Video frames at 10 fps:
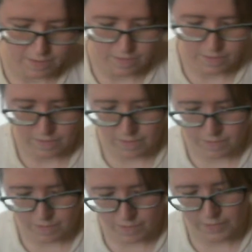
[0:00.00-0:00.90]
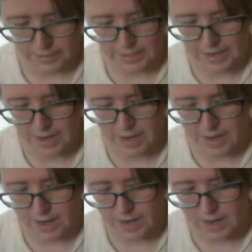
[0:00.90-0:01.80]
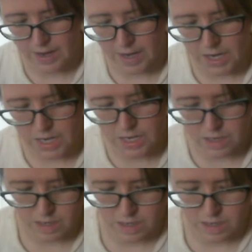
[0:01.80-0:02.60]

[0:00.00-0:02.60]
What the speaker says: (silence)